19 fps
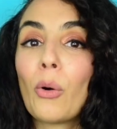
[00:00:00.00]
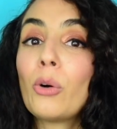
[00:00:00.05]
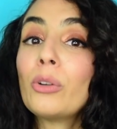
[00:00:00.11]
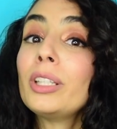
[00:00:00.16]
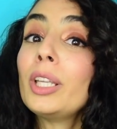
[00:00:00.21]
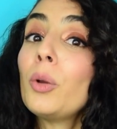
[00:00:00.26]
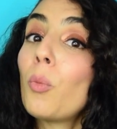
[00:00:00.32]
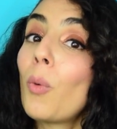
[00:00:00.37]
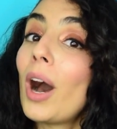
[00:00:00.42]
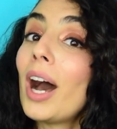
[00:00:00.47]

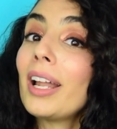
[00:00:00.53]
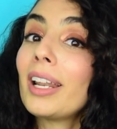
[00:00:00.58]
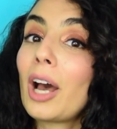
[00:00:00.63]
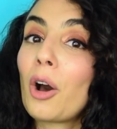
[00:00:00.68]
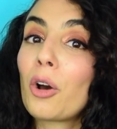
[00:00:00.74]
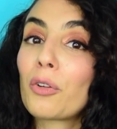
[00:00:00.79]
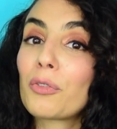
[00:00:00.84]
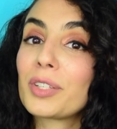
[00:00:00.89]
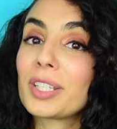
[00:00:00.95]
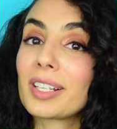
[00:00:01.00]
Only 1
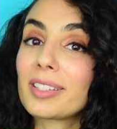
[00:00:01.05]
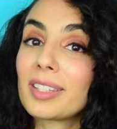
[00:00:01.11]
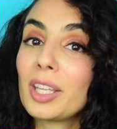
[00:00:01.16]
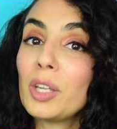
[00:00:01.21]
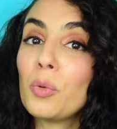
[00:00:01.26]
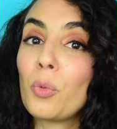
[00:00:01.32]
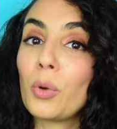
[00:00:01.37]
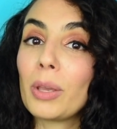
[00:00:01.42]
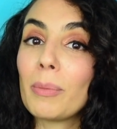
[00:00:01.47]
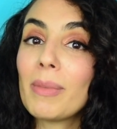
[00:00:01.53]
out of
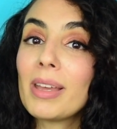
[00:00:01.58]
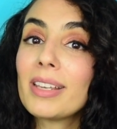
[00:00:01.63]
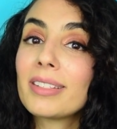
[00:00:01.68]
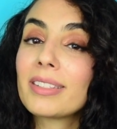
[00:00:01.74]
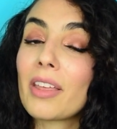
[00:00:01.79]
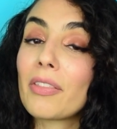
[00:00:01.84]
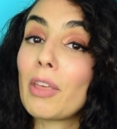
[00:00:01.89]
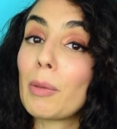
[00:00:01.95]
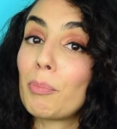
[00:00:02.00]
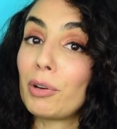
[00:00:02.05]
16 women
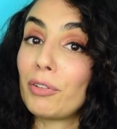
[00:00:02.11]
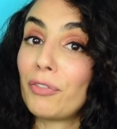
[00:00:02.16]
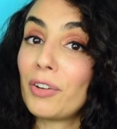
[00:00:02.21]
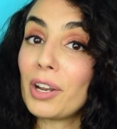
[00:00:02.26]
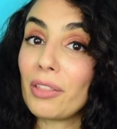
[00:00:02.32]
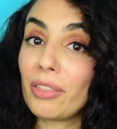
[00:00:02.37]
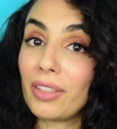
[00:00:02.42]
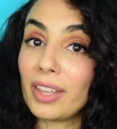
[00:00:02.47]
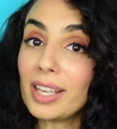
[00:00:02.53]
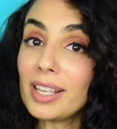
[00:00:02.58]
said they
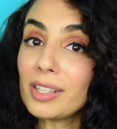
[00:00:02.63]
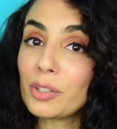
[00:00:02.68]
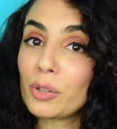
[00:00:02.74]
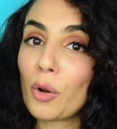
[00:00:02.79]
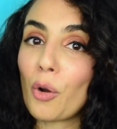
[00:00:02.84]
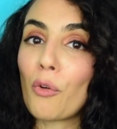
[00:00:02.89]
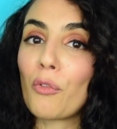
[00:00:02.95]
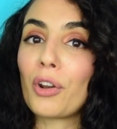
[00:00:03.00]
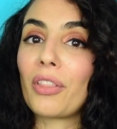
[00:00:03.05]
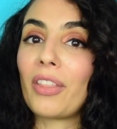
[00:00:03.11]
preferred this
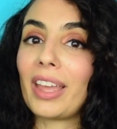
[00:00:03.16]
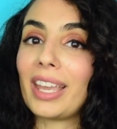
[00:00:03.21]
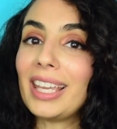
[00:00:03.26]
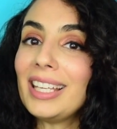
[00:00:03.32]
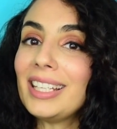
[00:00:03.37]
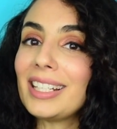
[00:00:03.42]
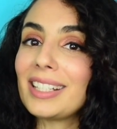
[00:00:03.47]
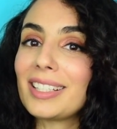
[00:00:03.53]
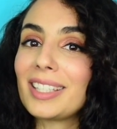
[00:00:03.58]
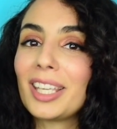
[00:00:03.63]
over the
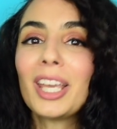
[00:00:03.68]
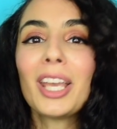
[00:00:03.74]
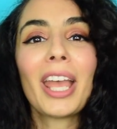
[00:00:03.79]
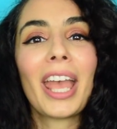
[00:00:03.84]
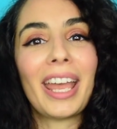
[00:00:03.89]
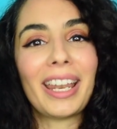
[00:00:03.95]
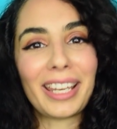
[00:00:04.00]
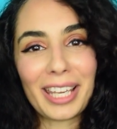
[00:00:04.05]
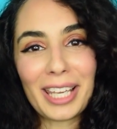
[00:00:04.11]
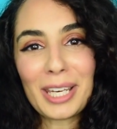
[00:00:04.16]
EDT
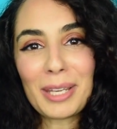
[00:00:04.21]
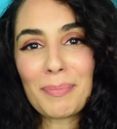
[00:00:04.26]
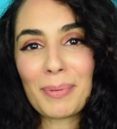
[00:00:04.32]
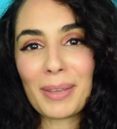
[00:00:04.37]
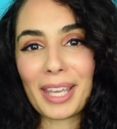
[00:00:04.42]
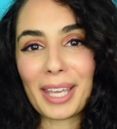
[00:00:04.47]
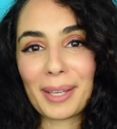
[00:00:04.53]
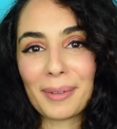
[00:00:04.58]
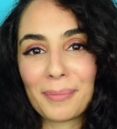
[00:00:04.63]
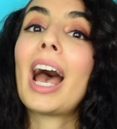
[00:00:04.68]
and
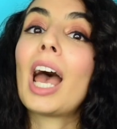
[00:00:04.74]
EDP.